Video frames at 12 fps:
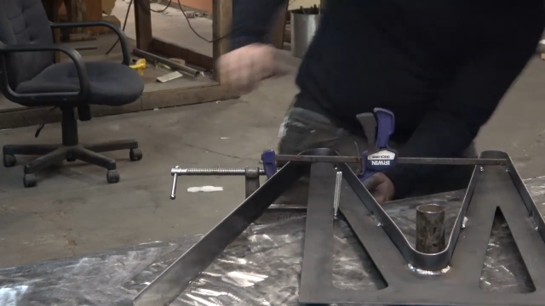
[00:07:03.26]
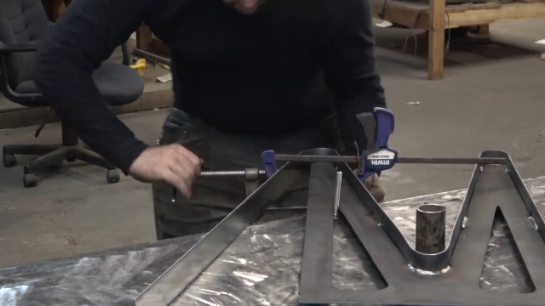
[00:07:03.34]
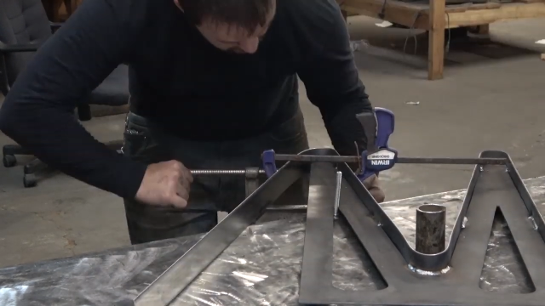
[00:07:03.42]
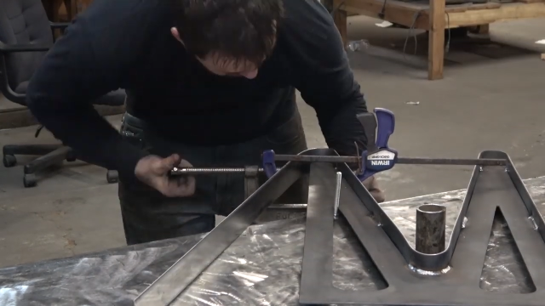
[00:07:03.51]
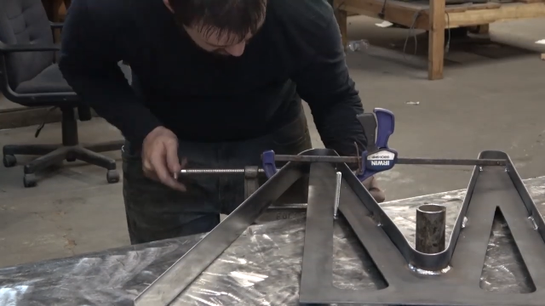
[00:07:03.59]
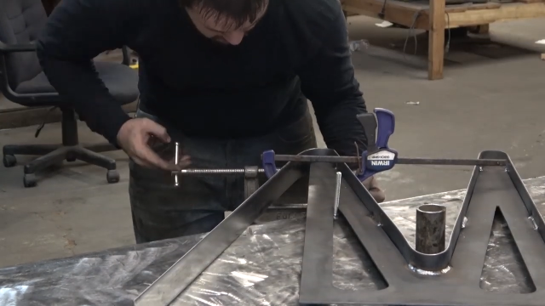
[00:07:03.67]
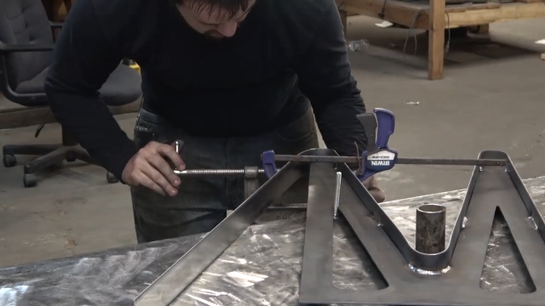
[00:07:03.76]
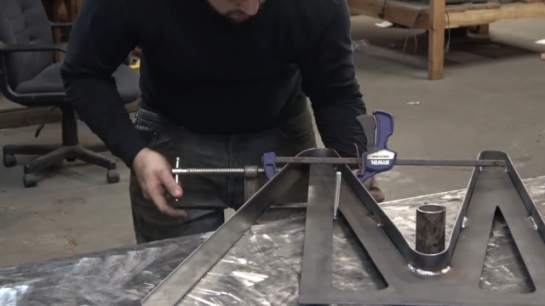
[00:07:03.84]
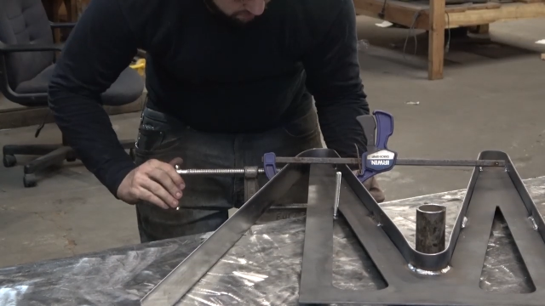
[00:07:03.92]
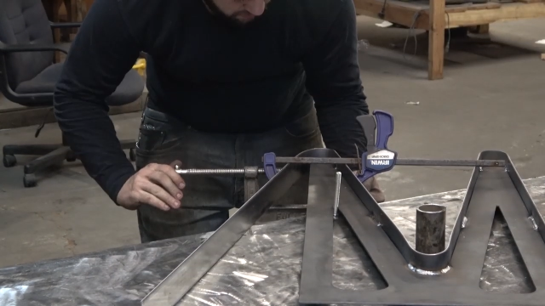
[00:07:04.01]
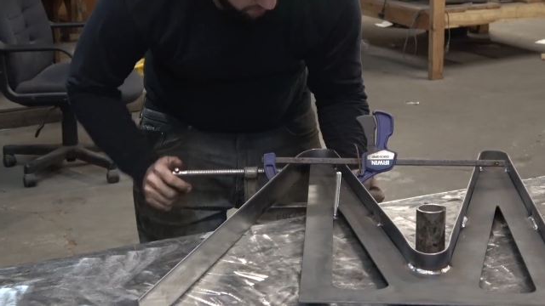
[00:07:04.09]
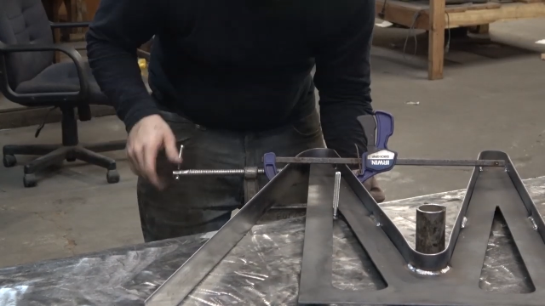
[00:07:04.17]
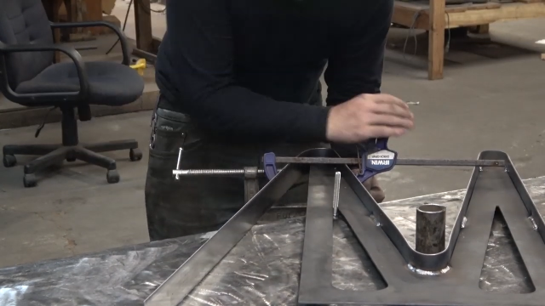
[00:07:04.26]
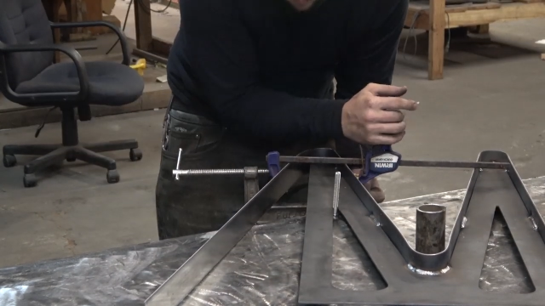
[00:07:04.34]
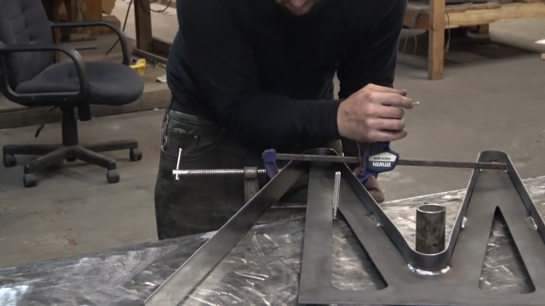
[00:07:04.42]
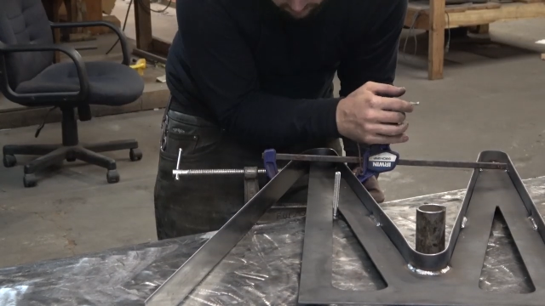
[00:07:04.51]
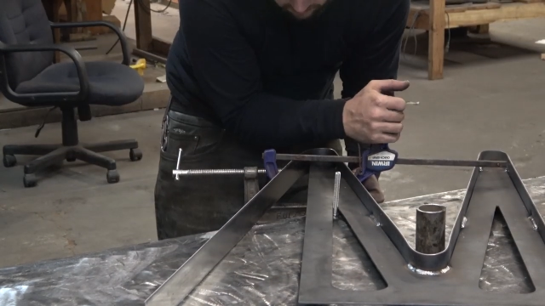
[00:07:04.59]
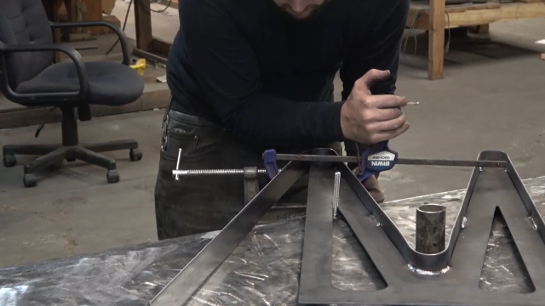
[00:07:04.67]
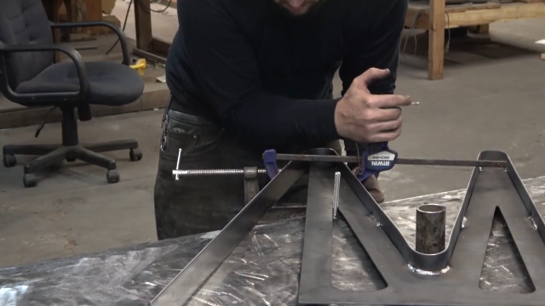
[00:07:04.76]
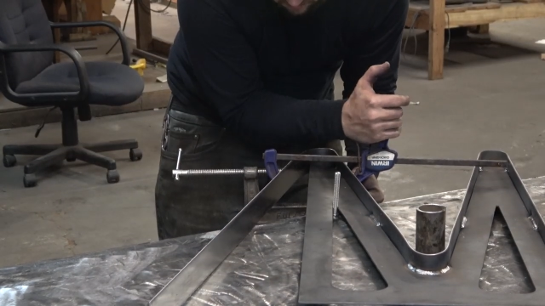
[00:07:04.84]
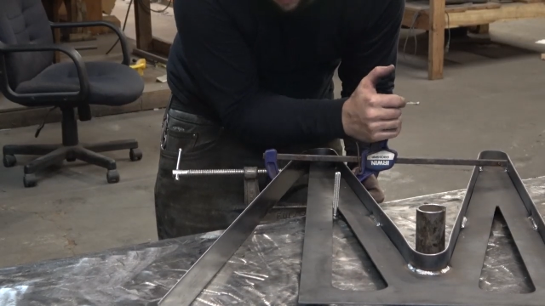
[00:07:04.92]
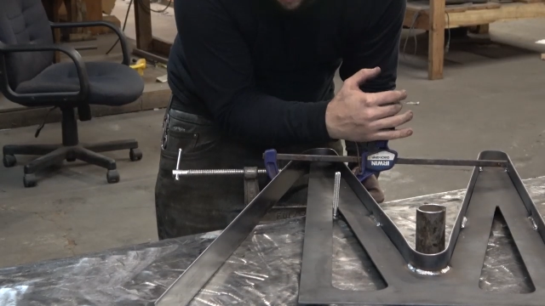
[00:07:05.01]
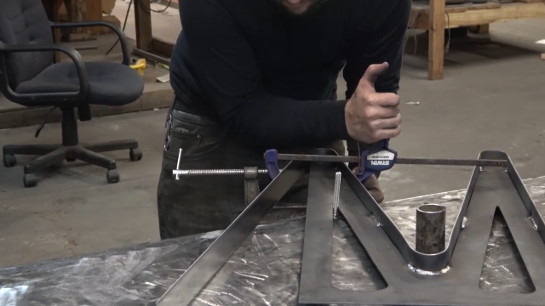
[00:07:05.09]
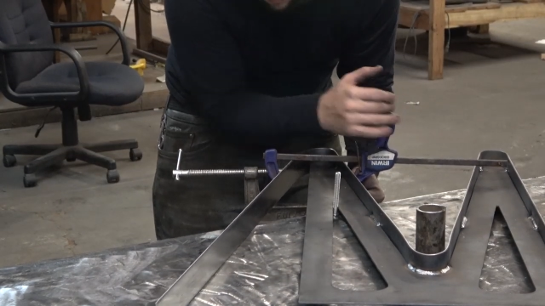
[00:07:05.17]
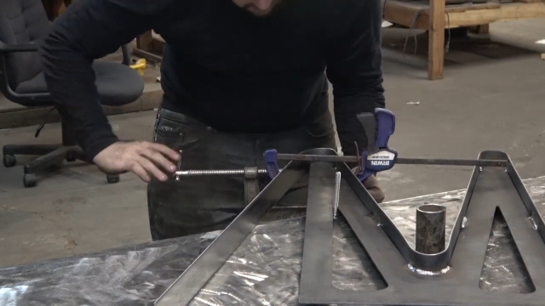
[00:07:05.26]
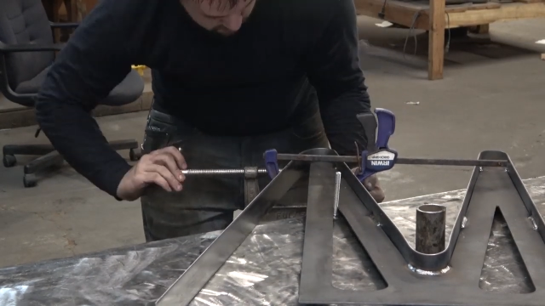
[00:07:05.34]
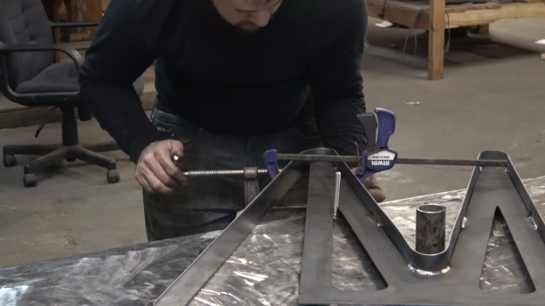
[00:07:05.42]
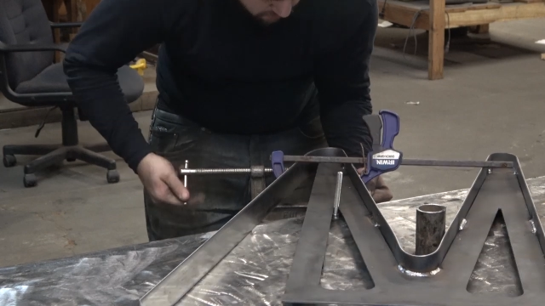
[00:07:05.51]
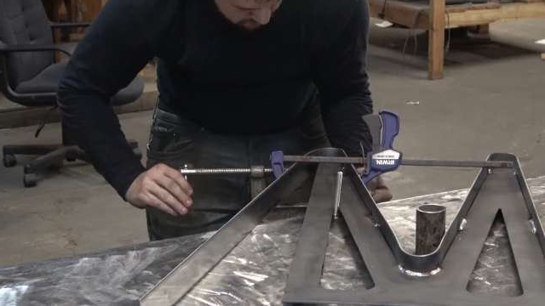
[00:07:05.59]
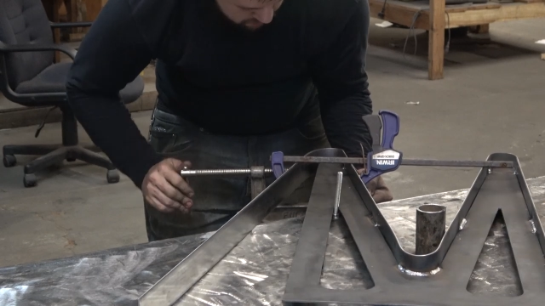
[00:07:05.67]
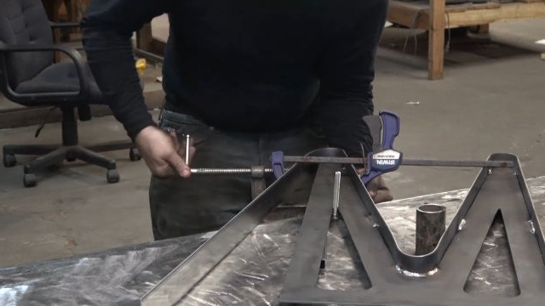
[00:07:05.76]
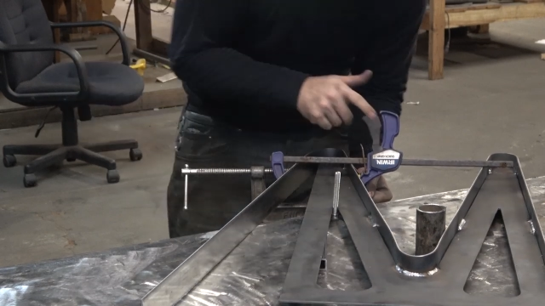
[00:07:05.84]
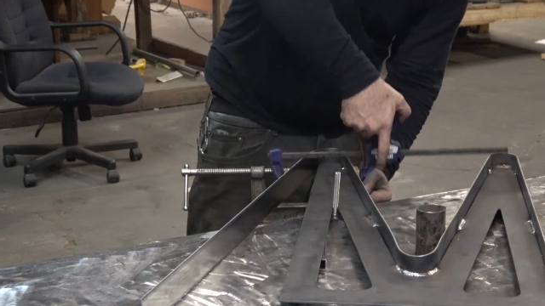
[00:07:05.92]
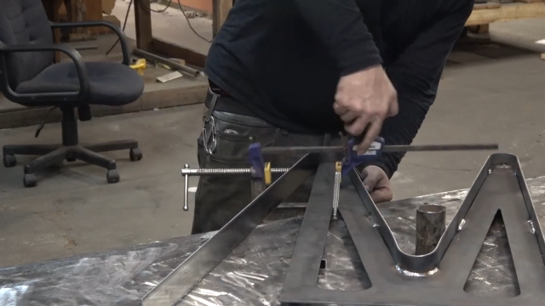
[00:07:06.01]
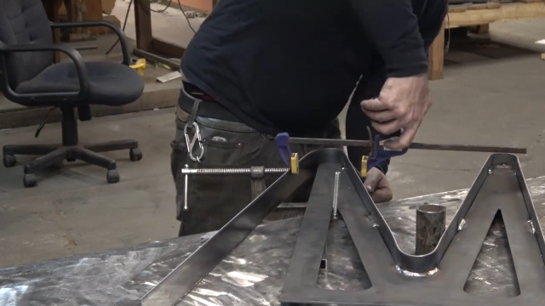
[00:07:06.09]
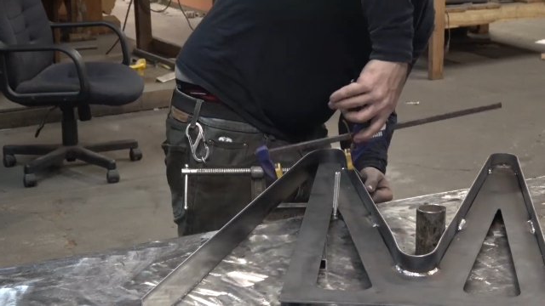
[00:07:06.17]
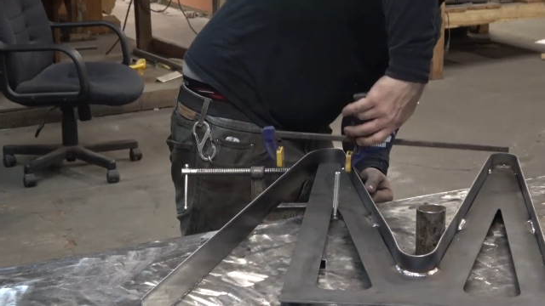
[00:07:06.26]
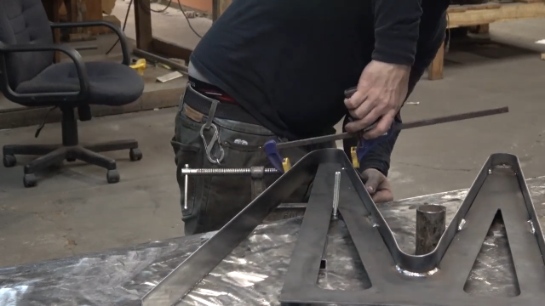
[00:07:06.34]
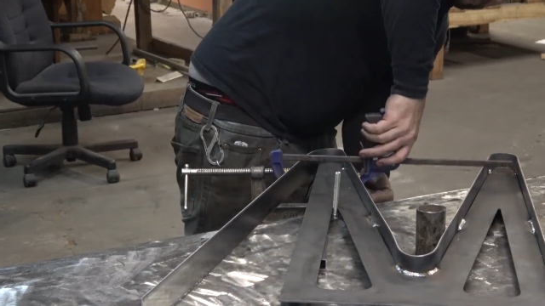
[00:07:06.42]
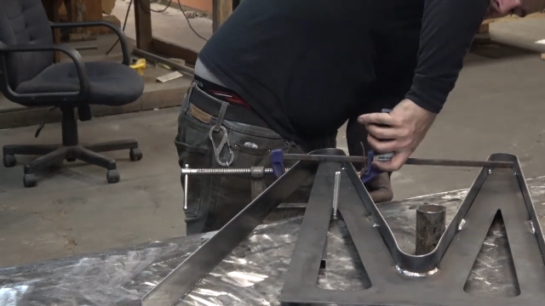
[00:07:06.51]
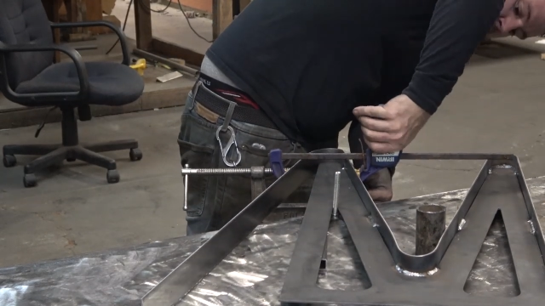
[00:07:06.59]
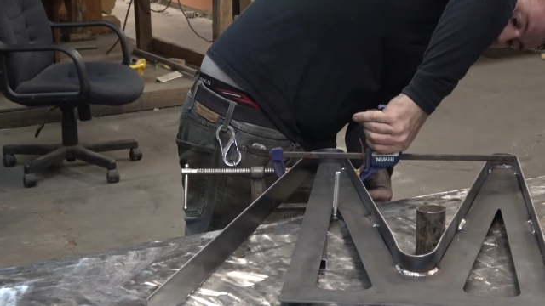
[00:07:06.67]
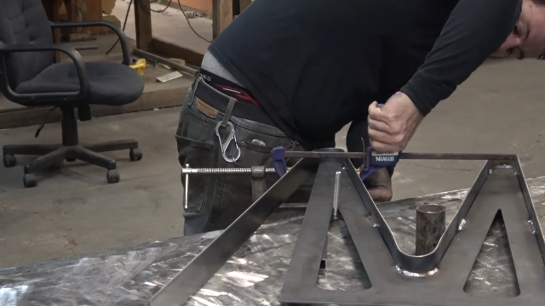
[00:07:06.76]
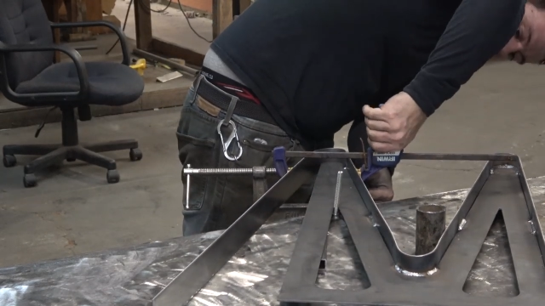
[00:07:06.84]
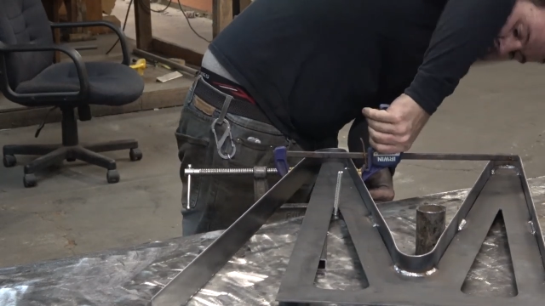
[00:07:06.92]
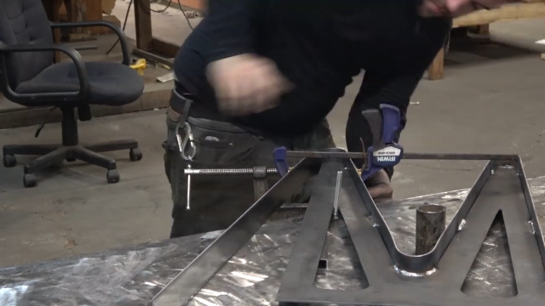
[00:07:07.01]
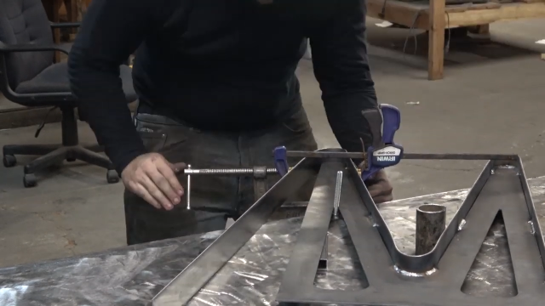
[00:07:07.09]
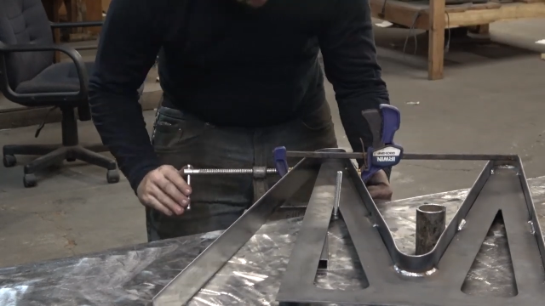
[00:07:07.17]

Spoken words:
Nobody's mouth can be seen.